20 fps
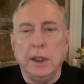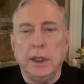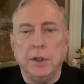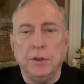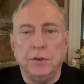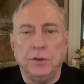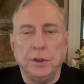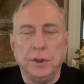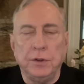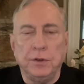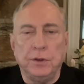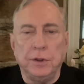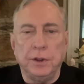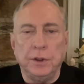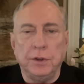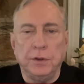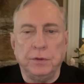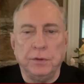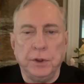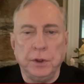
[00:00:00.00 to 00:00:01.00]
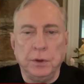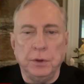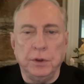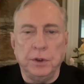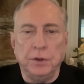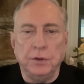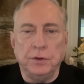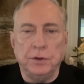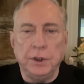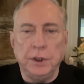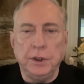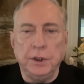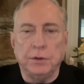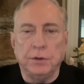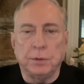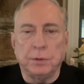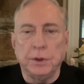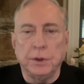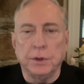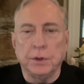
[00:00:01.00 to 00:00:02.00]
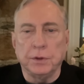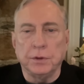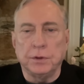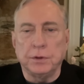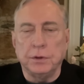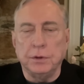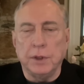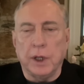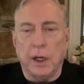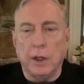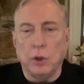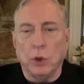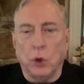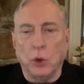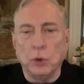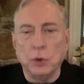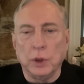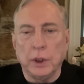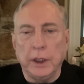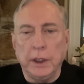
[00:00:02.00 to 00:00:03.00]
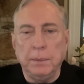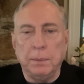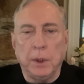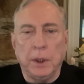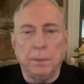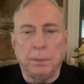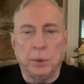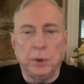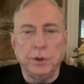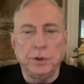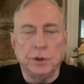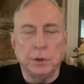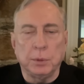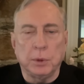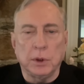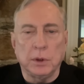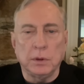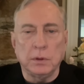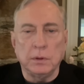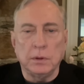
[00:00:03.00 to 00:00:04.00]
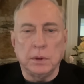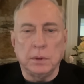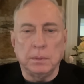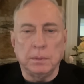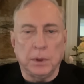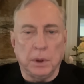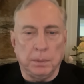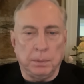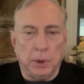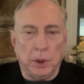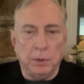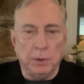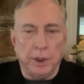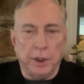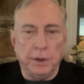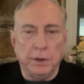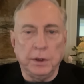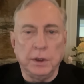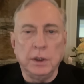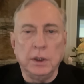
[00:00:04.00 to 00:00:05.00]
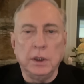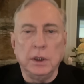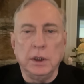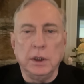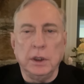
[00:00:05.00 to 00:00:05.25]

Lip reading: And since it is viewed as Israel's not only but principal opponent,